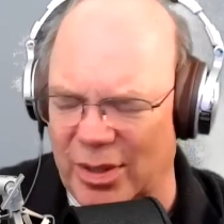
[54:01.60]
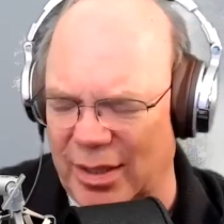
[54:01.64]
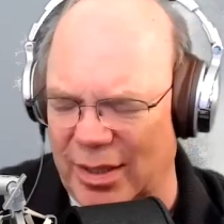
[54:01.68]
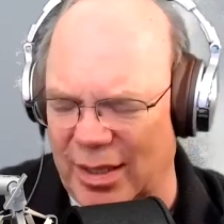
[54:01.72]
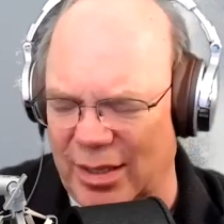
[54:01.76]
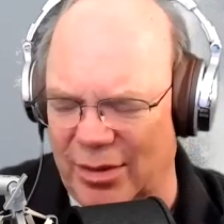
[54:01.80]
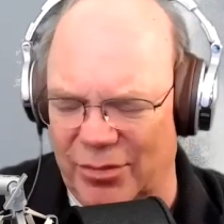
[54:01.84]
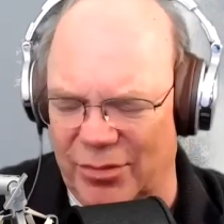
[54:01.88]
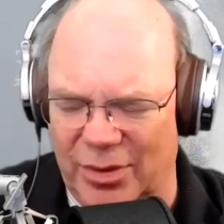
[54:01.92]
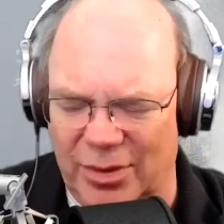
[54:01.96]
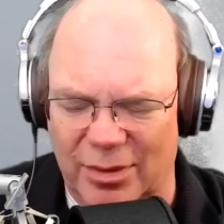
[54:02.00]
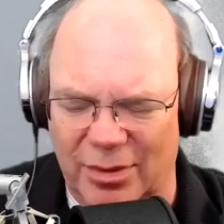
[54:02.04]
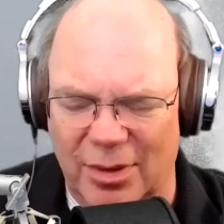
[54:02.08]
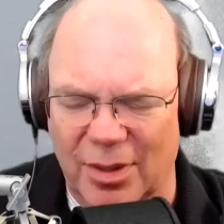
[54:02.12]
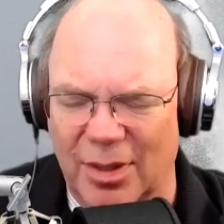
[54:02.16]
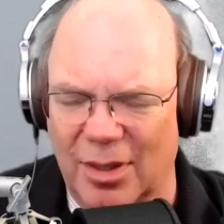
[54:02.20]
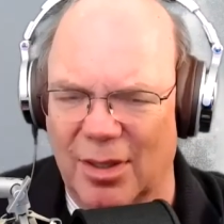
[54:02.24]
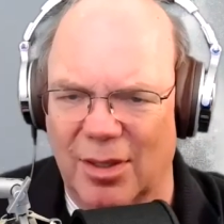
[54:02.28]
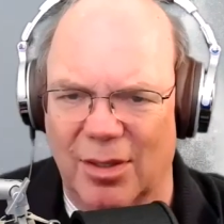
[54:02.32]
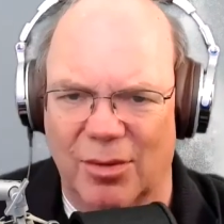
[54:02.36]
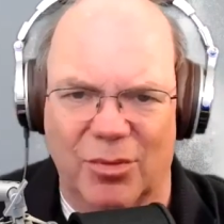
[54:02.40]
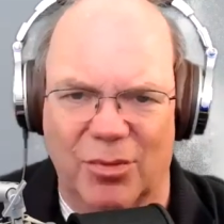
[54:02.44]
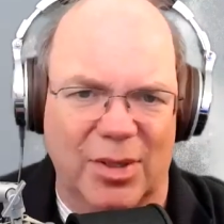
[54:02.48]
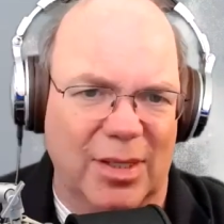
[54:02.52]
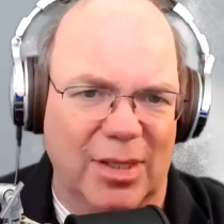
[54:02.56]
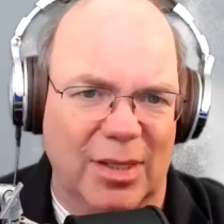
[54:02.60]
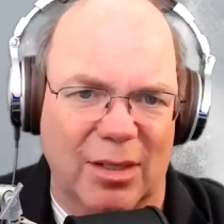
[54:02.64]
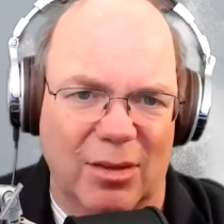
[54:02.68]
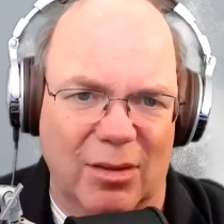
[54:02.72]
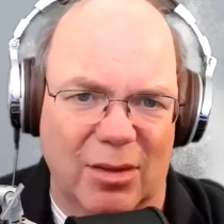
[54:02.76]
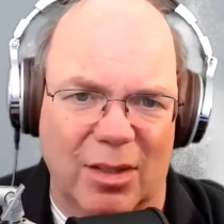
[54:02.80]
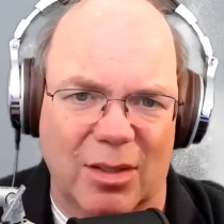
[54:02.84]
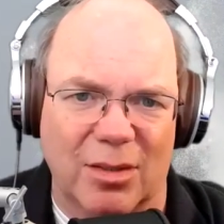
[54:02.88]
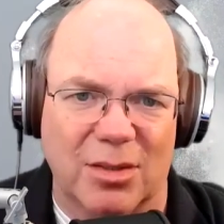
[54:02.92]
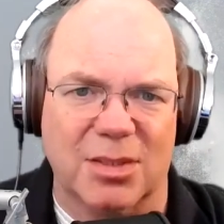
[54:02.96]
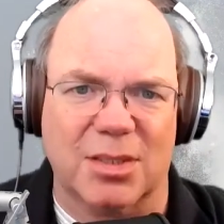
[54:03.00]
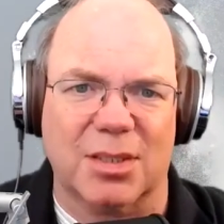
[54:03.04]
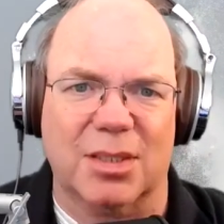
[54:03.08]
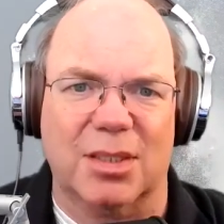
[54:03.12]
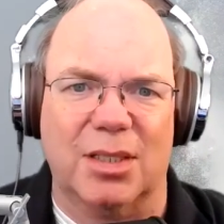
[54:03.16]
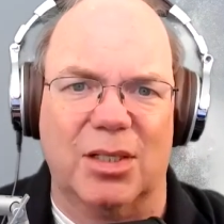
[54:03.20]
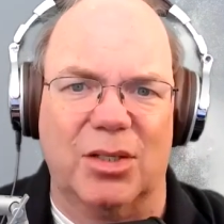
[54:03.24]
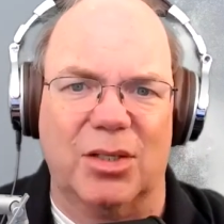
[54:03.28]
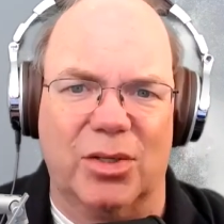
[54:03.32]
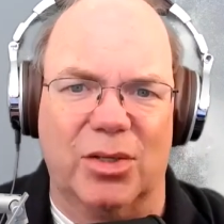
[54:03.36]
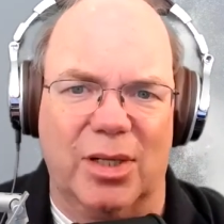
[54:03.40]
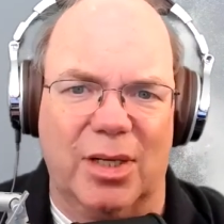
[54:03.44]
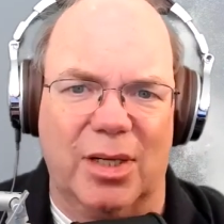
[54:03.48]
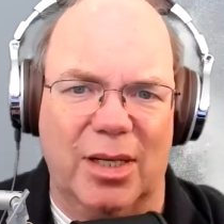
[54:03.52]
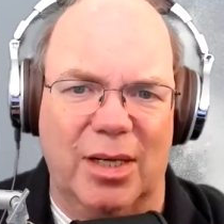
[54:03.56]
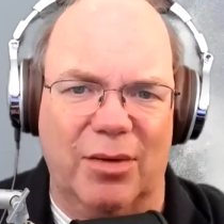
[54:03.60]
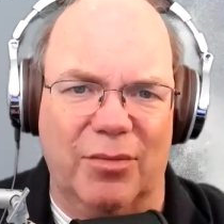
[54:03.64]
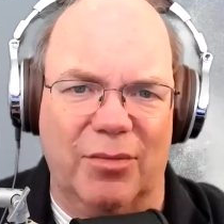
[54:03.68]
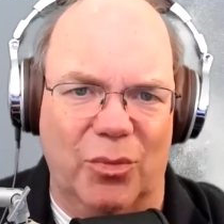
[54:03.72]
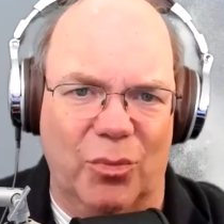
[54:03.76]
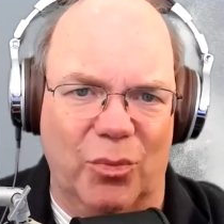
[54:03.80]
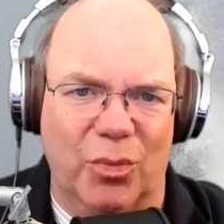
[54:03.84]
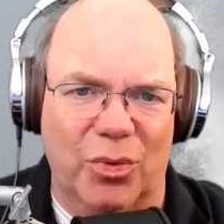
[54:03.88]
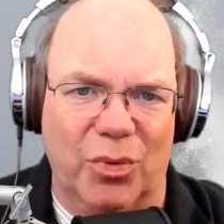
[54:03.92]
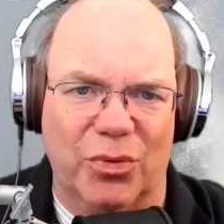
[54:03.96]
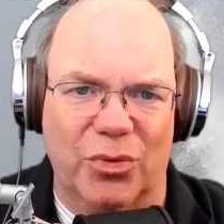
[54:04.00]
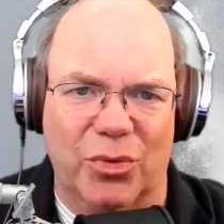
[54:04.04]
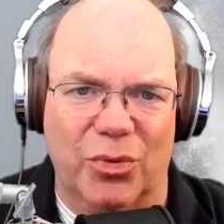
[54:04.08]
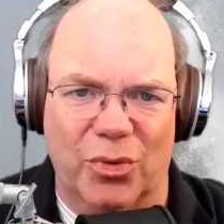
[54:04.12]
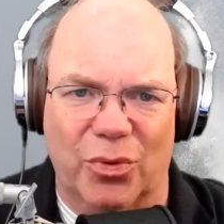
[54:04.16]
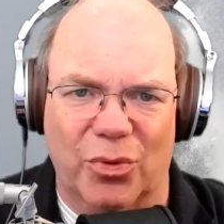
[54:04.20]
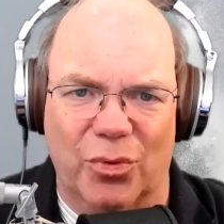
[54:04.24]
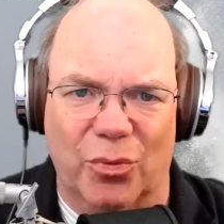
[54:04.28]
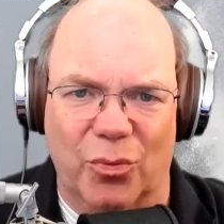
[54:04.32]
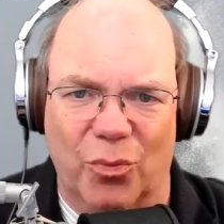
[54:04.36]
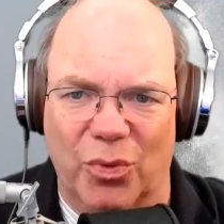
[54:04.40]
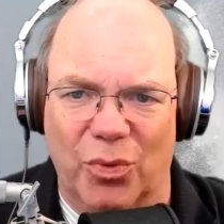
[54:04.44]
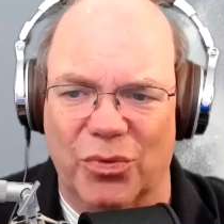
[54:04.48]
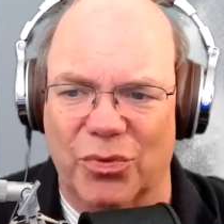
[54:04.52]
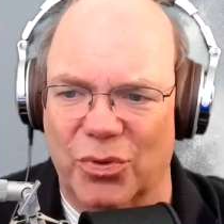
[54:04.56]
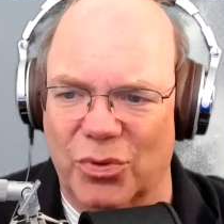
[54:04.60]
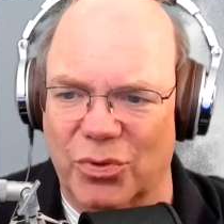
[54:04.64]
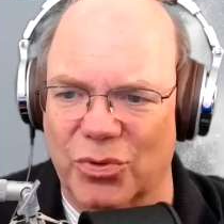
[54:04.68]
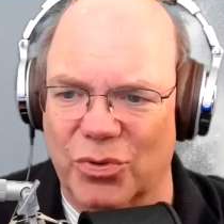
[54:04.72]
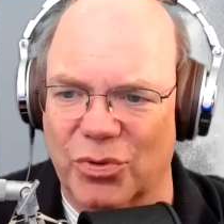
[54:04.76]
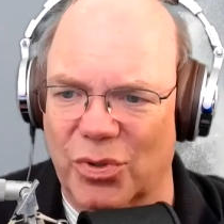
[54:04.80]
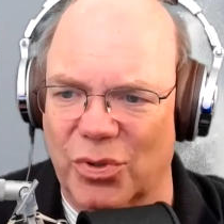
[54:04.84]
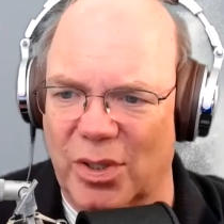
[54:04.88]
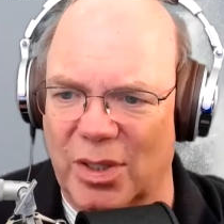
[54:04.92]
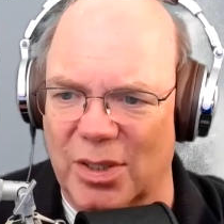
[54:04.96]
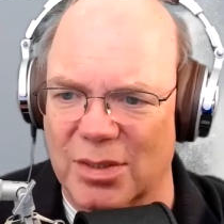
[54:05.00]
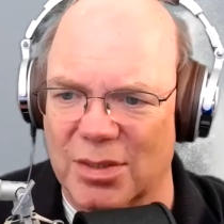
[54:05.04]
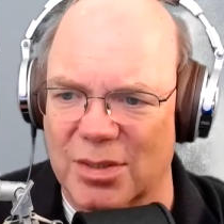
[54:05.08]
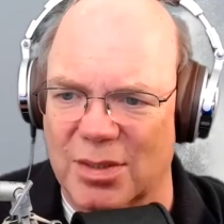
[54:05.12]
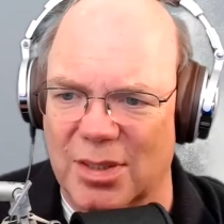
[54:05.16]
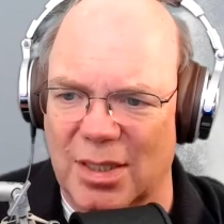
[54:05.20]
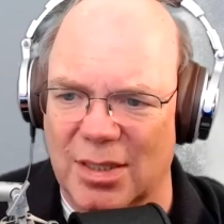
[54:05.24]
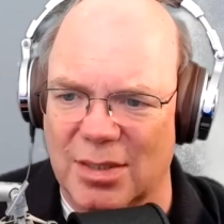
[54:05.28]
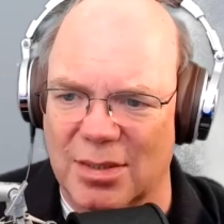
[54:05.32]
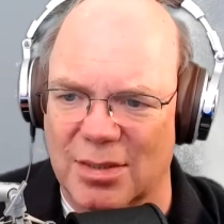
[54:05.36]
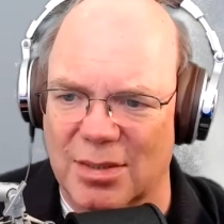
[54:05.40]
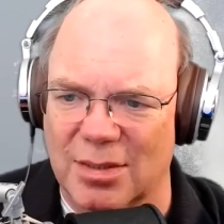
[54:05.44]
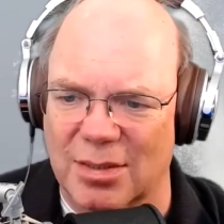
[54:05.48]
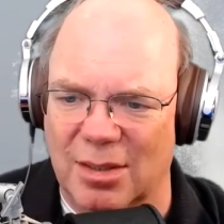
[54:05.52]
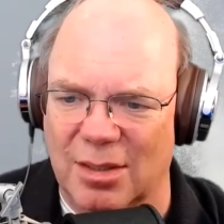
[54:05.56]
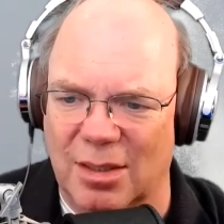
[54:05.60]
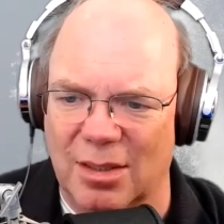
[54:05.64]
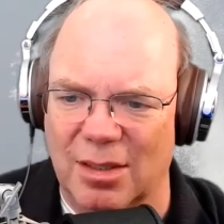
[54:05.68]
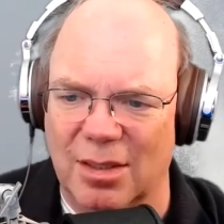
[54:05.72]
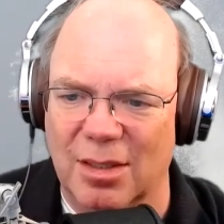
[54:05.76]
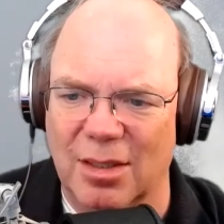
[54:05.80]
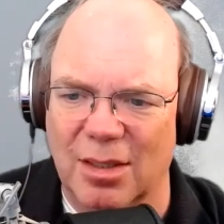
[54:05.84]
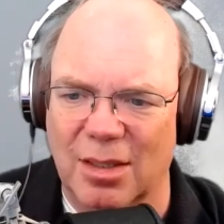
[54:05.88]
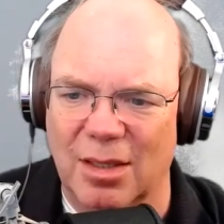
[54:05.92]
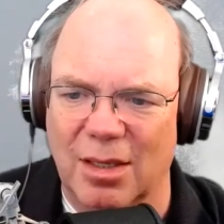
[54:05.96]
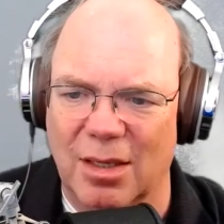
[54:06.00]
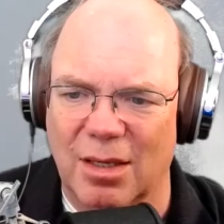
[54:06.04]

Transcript: You can have it with an LLC. You can have it with your trust. That's all.